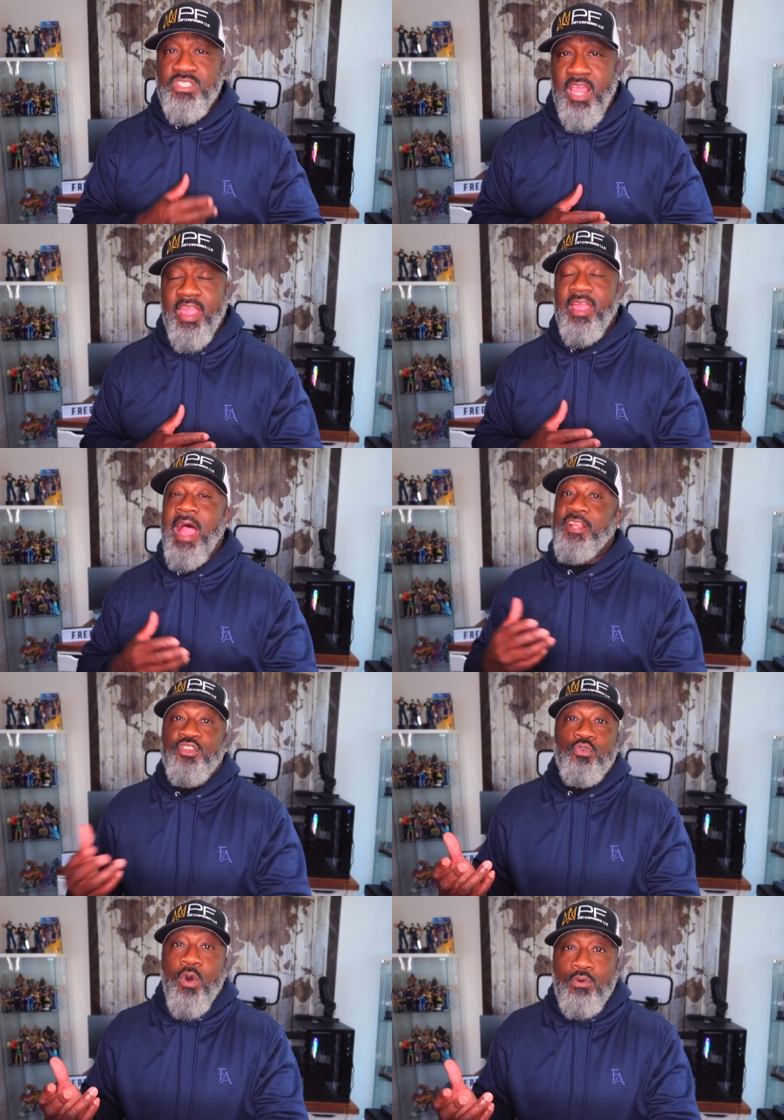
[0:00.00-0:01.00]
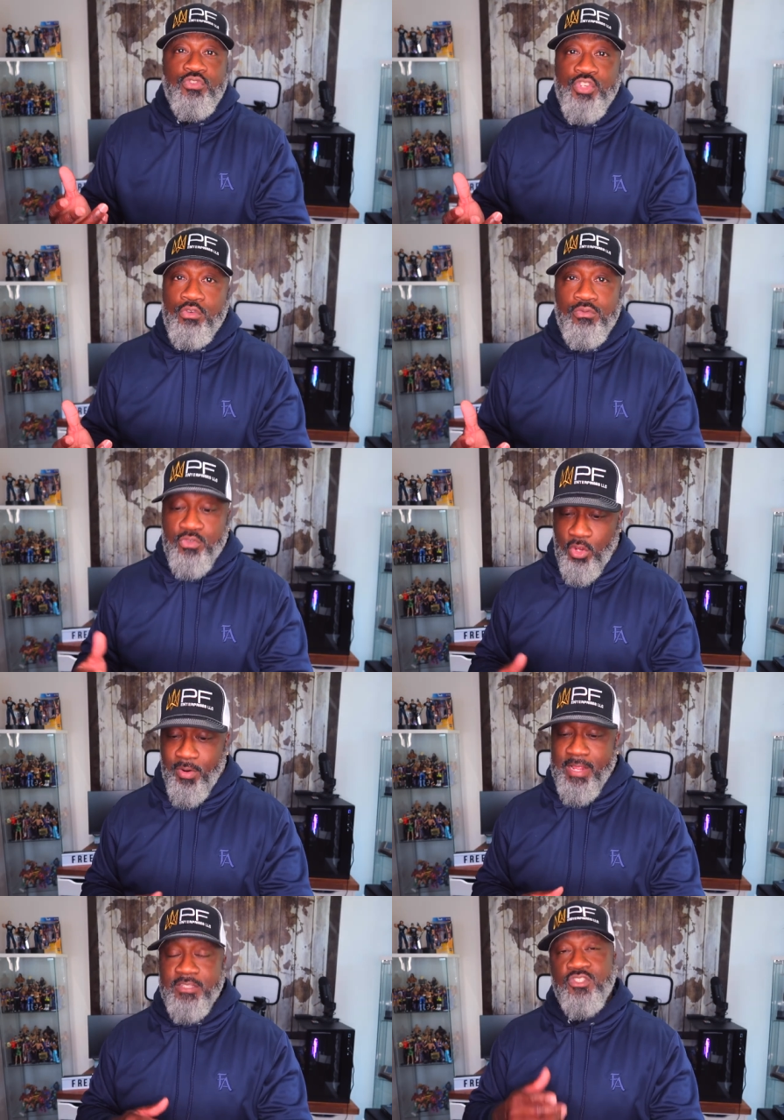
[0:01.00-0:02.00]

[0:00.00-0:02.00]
se. I do own shoes, all right?